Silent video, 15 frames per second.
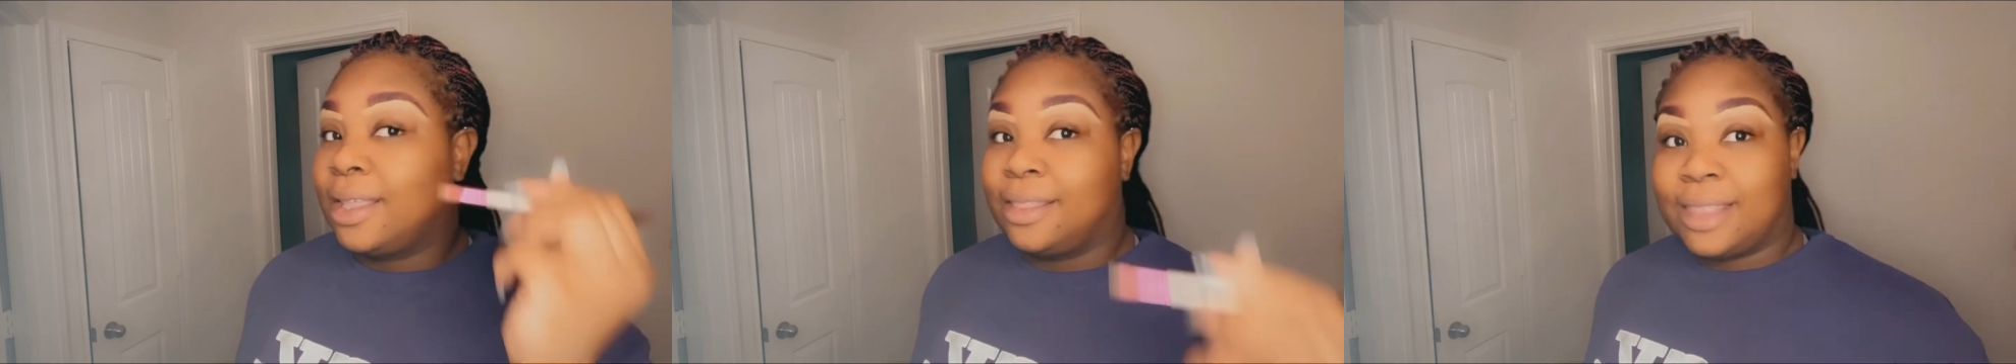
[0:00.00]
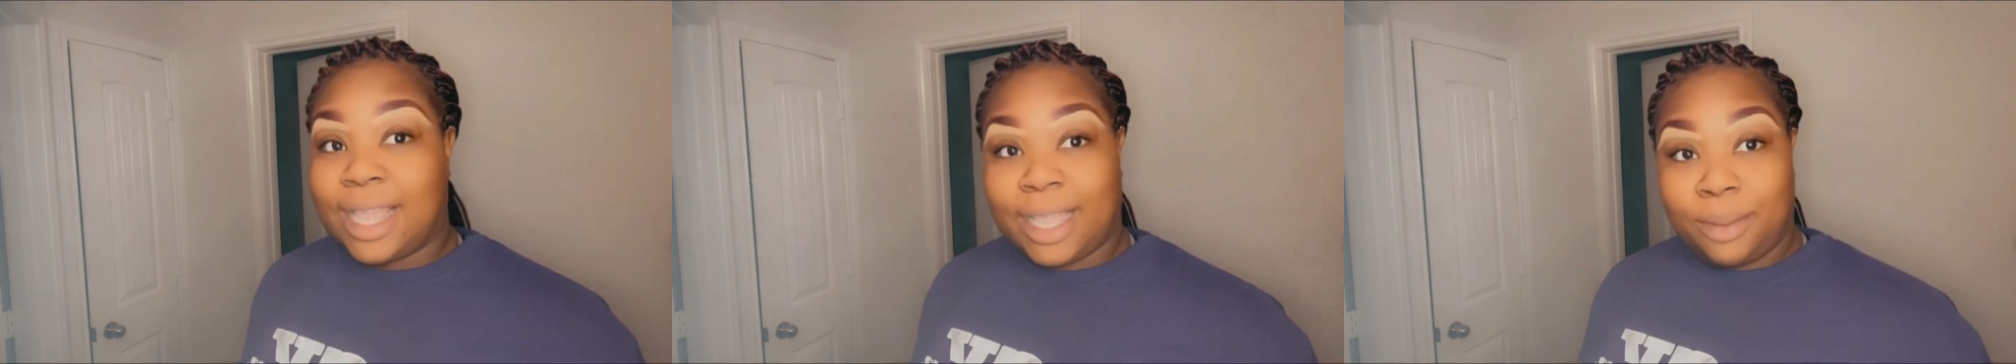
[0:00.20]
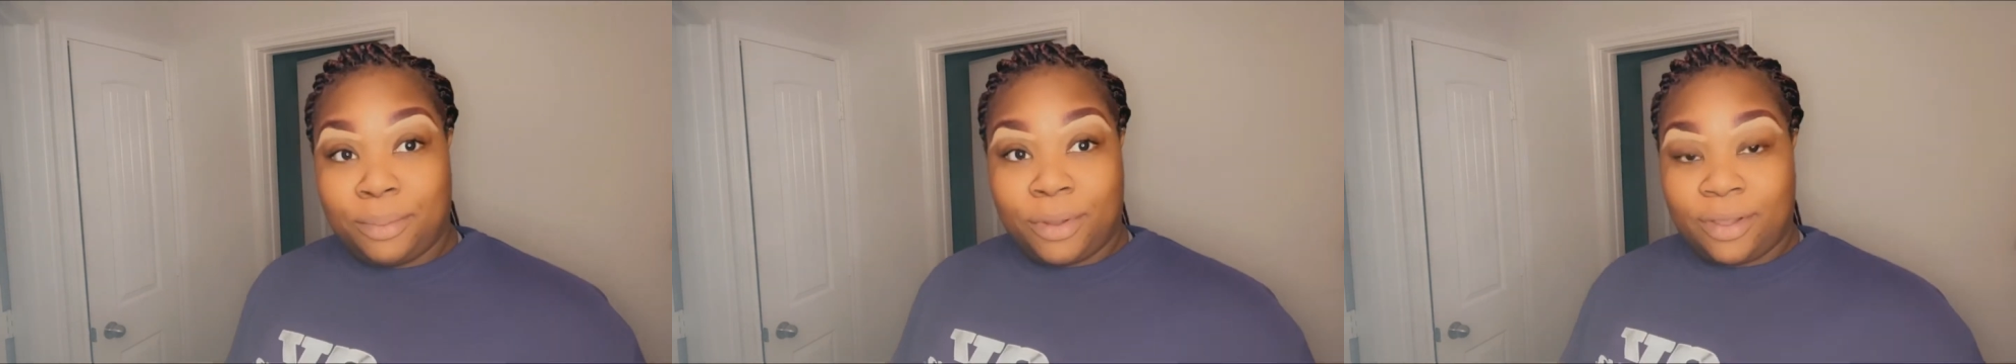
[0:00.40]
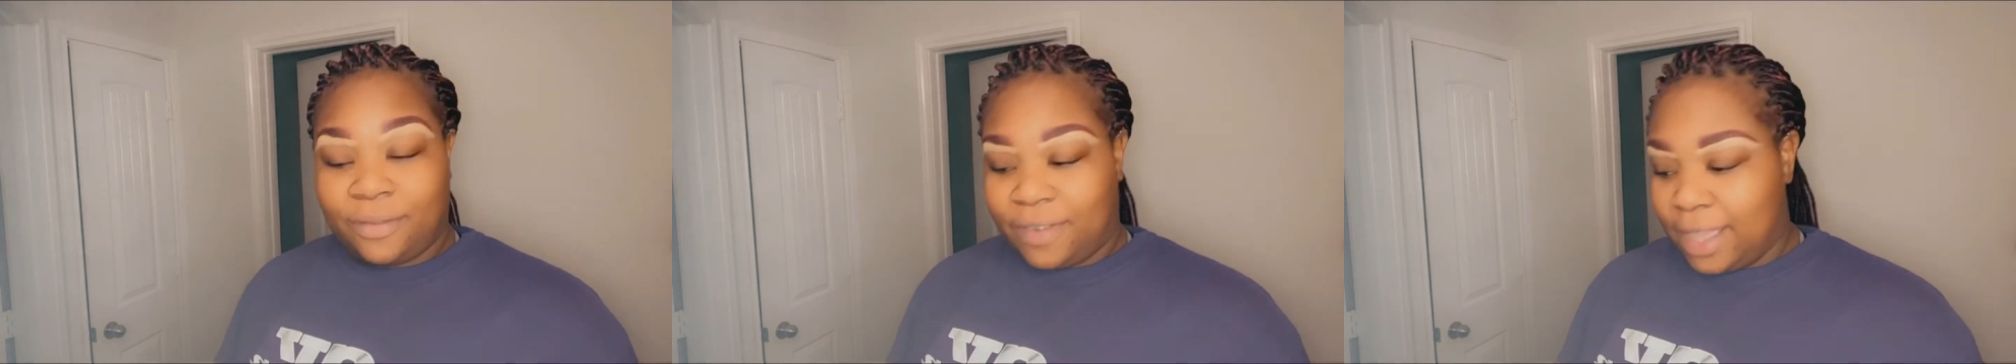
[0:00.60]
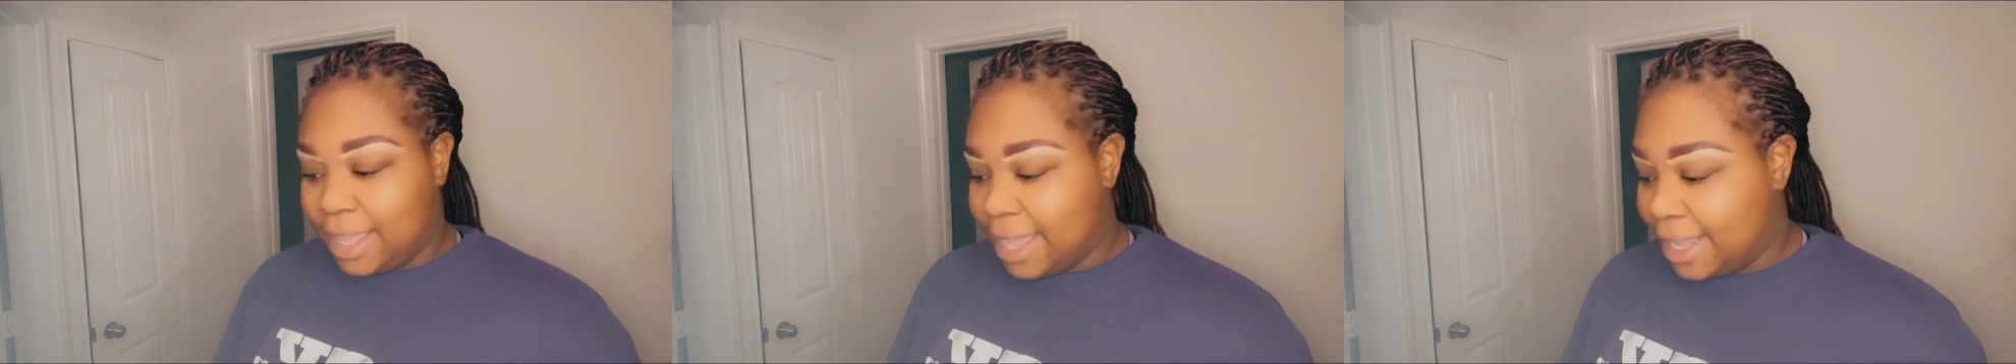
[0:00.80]
I can book
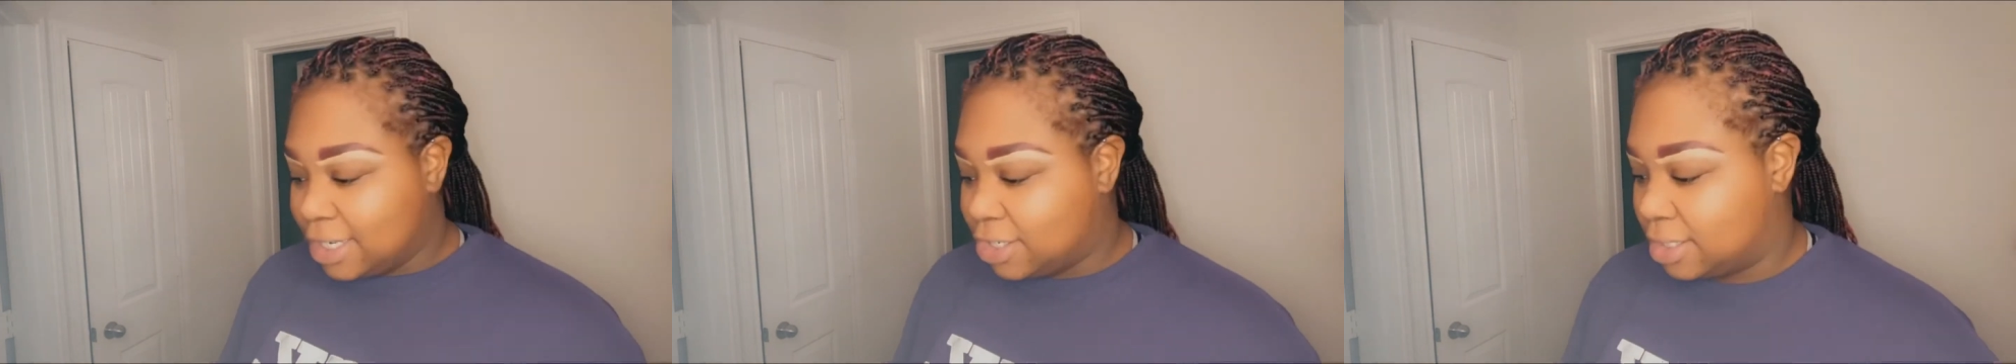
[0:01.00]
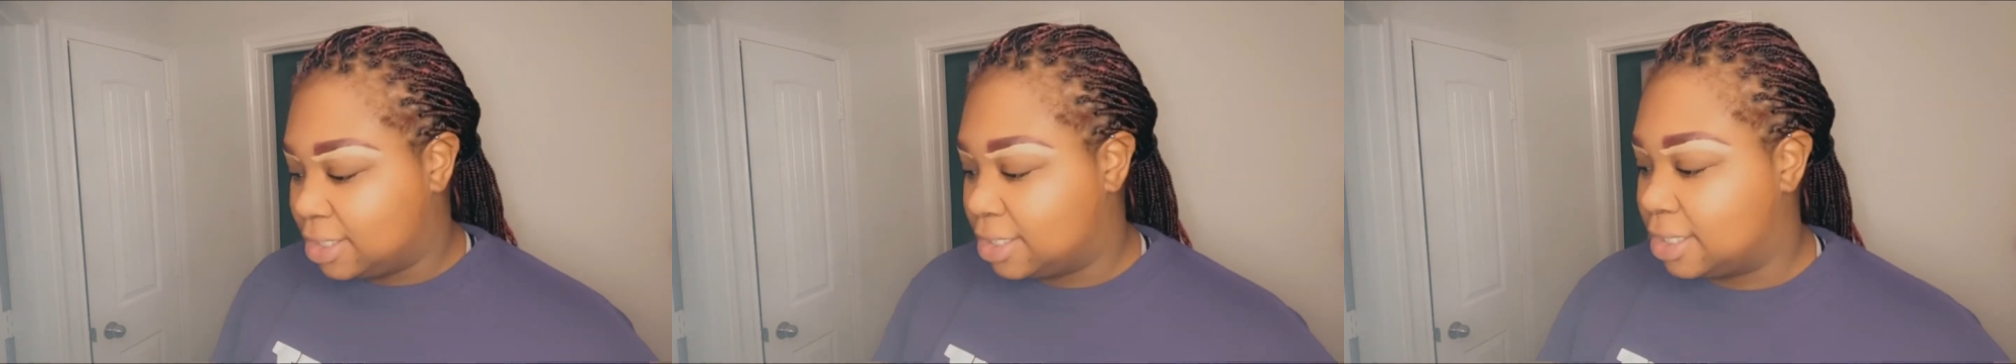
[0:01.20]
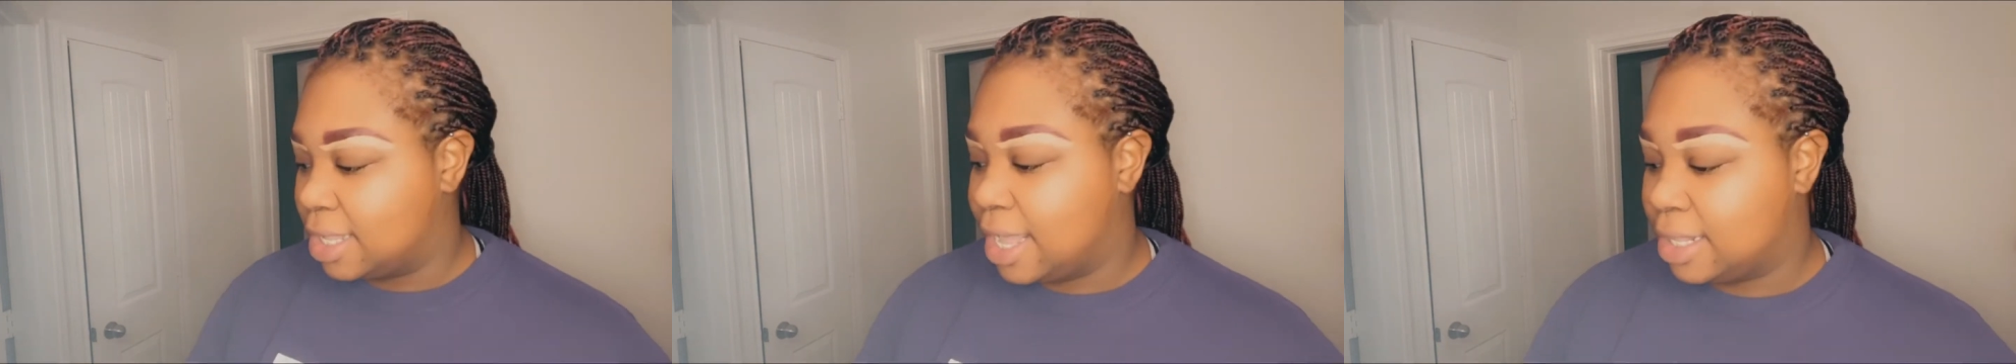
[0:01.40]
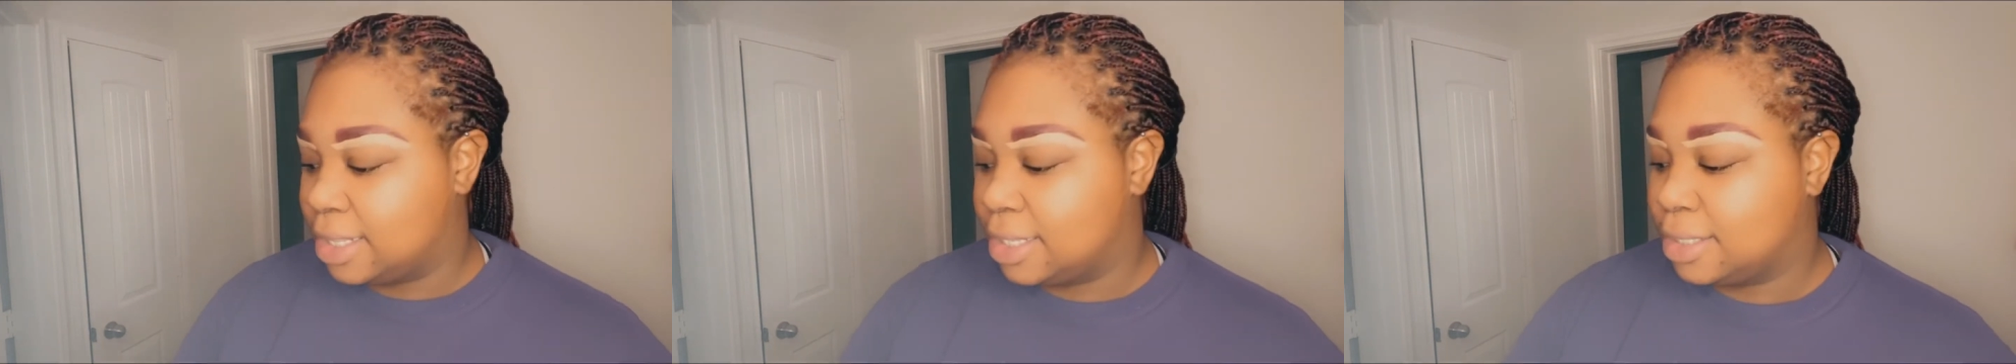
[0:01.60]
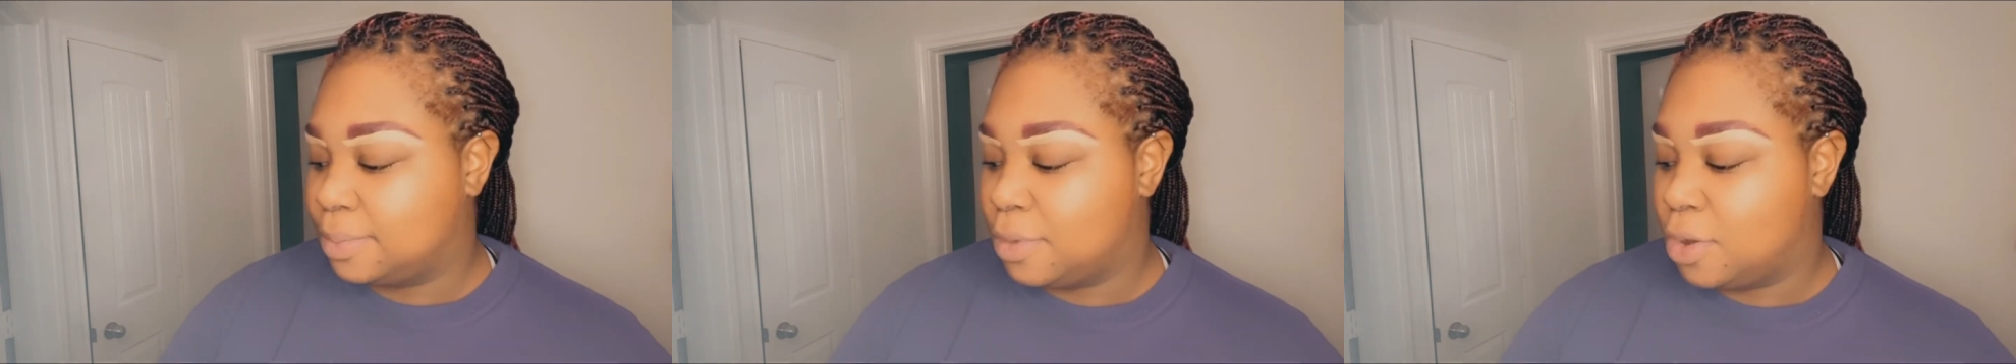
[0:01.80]
vacations at
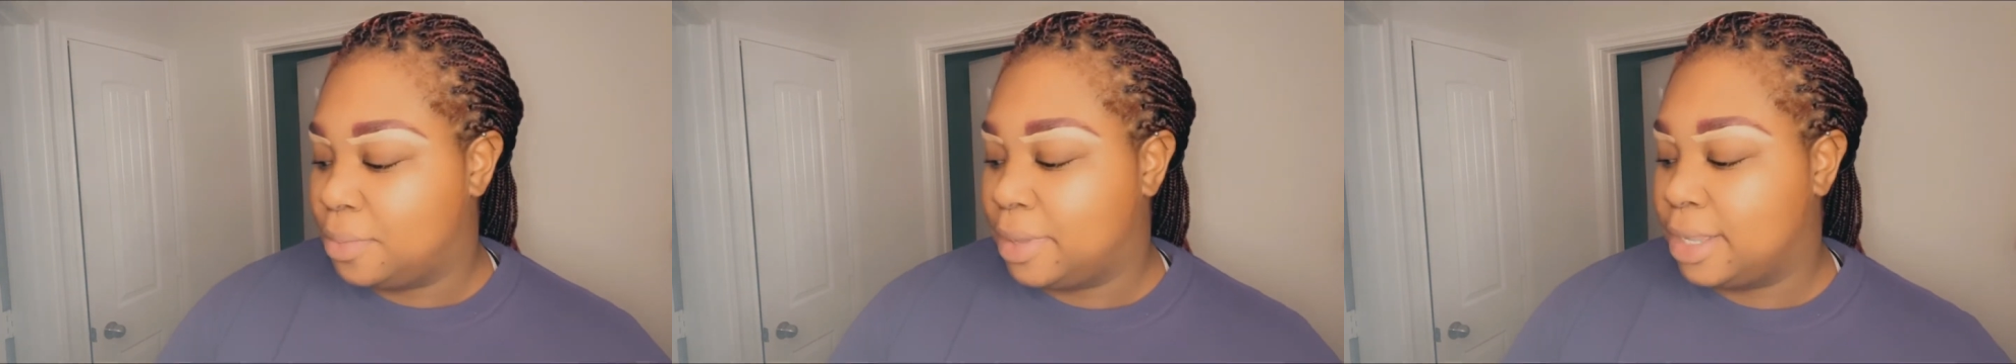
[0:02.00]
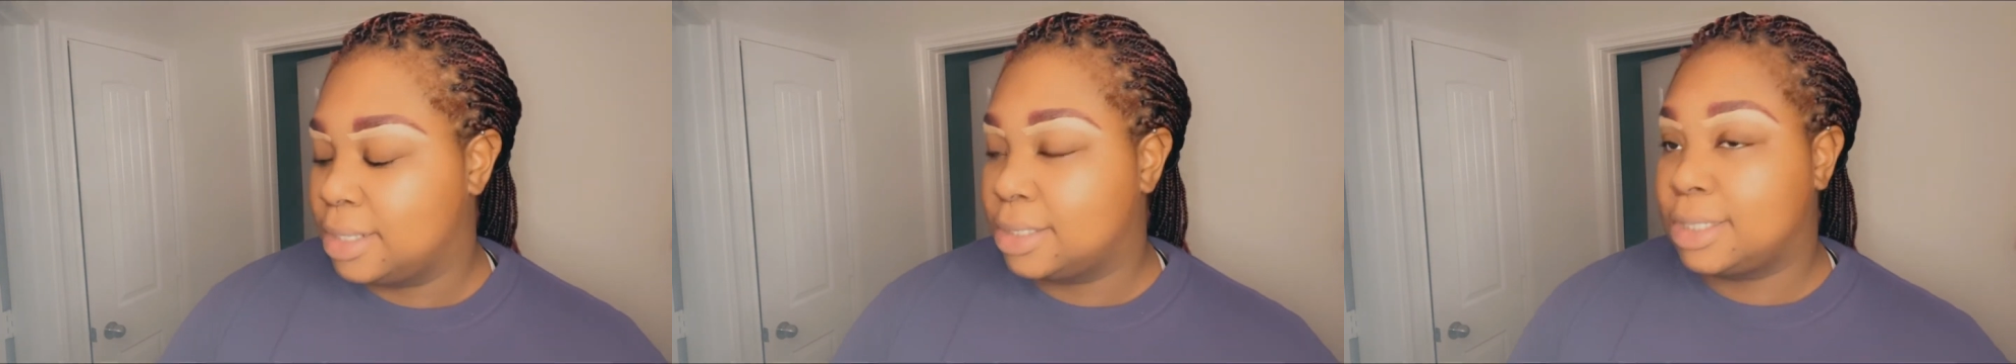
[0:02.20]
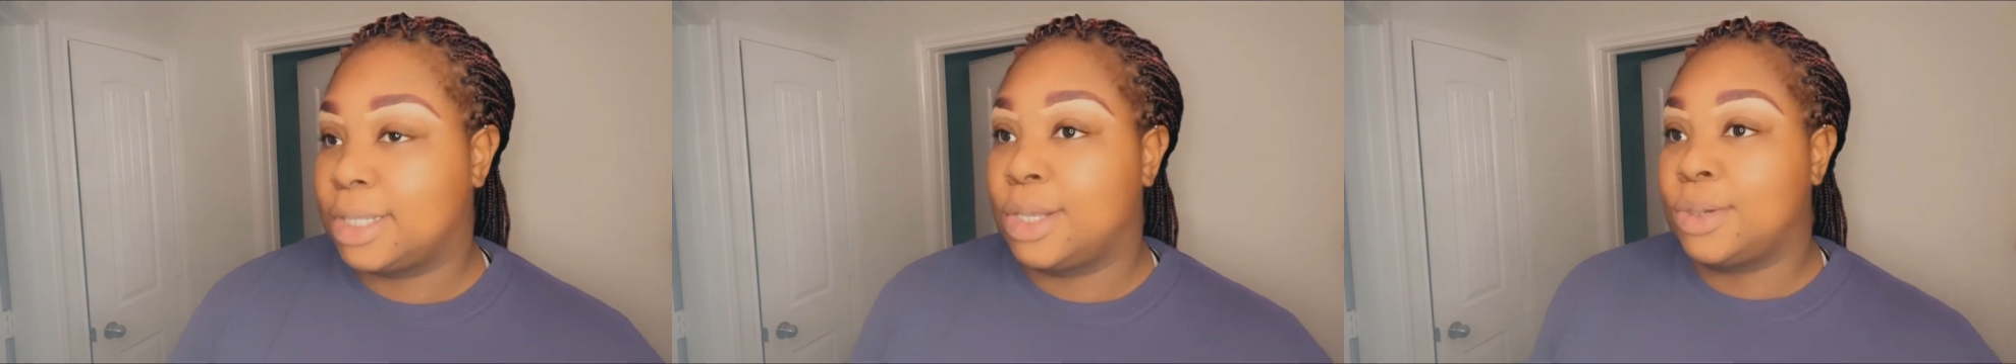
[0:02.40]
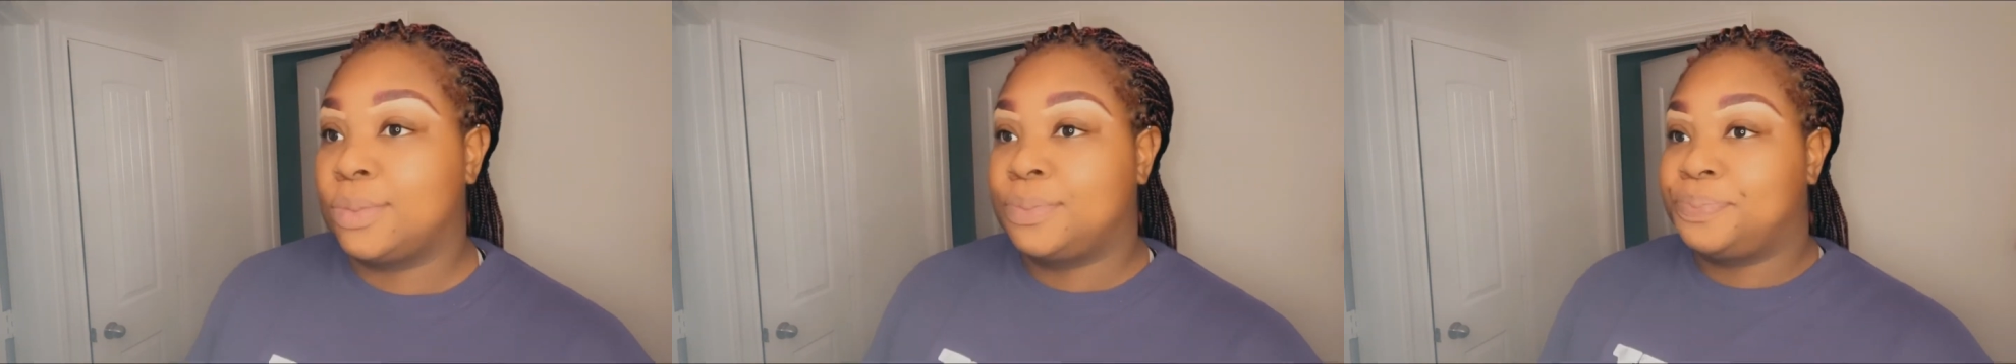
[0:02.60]
this moment. So,